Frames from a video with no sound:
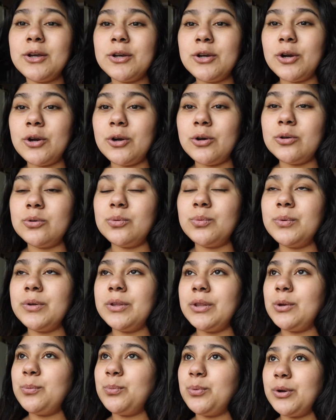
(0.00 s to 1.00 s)
girl,
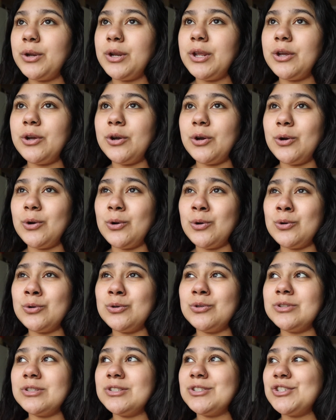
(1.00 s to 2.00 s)
really pretty
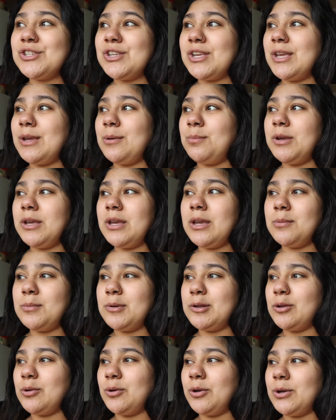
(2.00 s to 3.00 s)
girl. She became
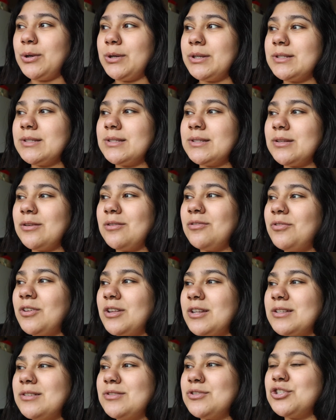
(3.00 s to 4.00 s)
a lawyer and stuff,
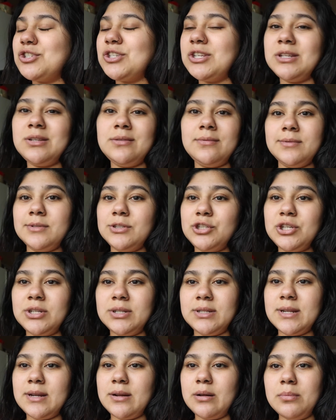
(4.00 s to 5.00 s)
and she she
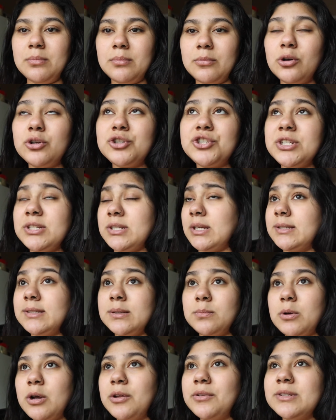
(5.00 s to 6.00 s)
did them or she does
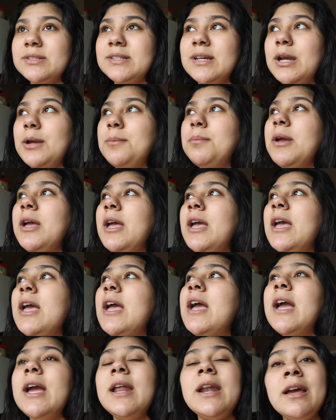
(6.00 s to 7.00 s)
them all the time,
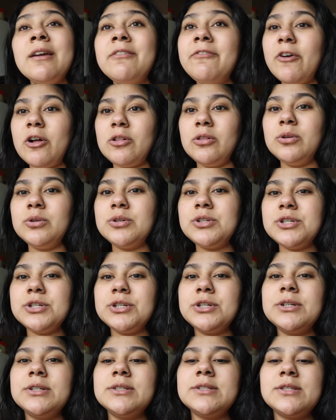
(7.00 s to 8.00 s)
and I followed
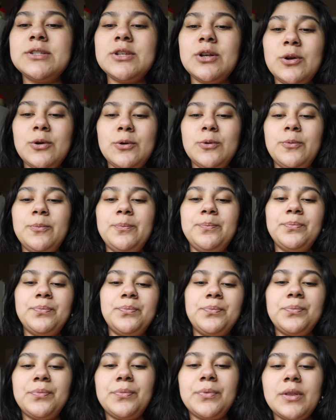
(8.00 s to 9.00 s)
her. So
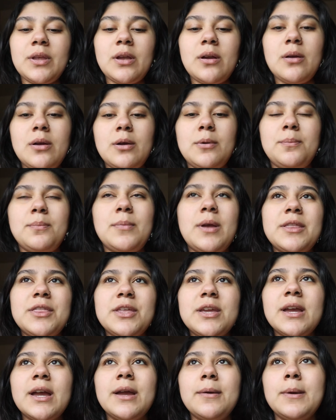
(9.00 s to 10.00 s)
um, I
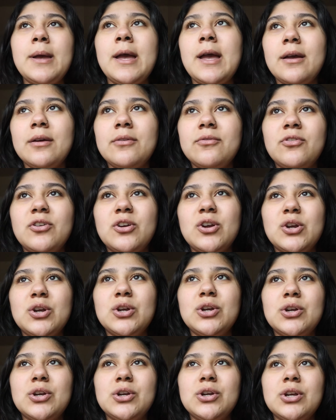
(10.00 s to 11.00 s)
think I have
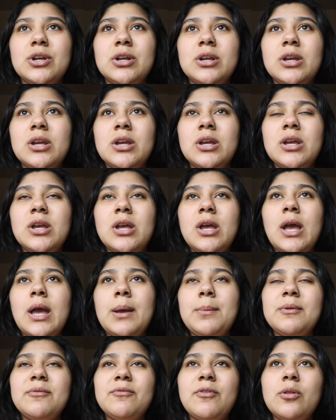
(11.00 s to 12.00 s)
her.
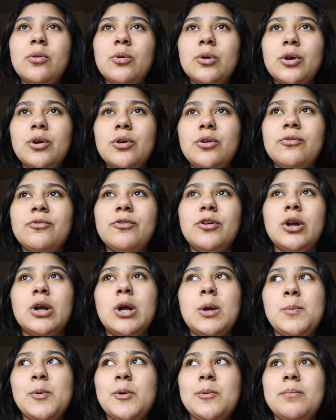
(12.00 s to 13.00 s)
I've been following her for a
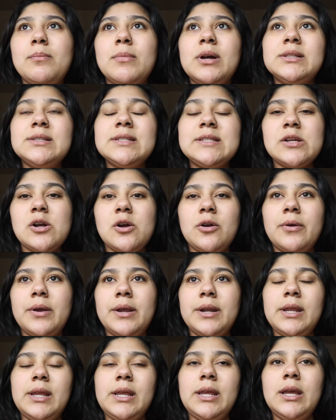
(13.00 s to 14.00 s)
couple months
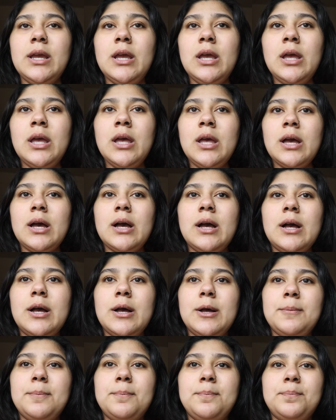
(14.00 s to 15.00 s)
already.
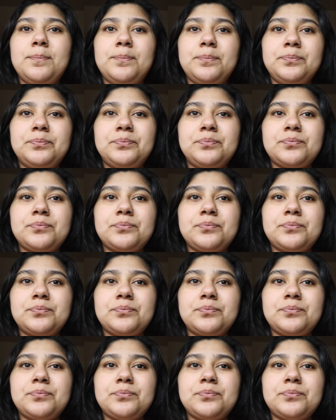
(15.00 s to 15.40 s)
Um,